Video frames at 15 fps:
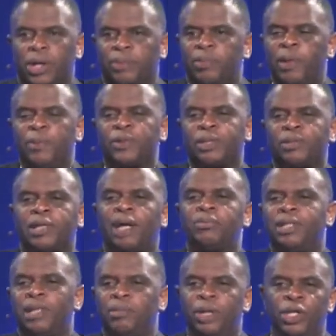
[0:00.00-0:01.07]
People sometimes
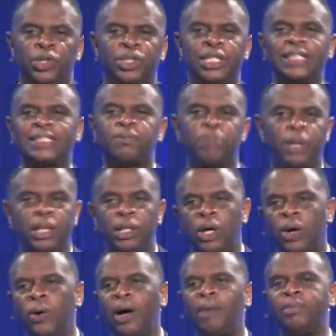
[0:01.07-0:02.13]
tell me, you're disciplined.
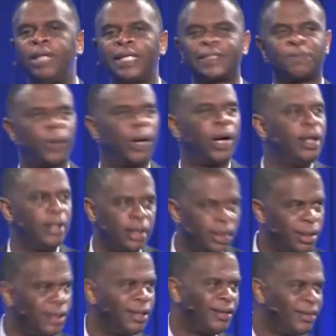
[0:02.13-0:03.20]
No, I'm desperate.
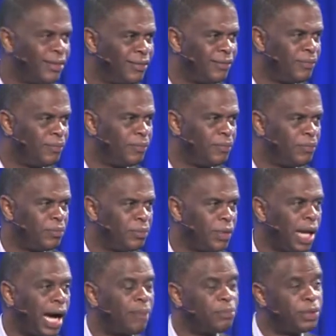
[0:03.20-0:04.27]

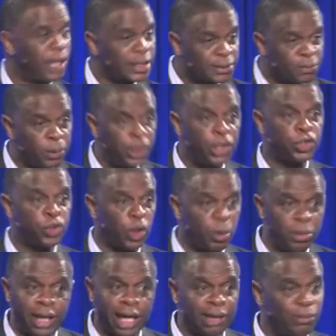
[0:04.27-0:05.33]
I'm desperately determined not to be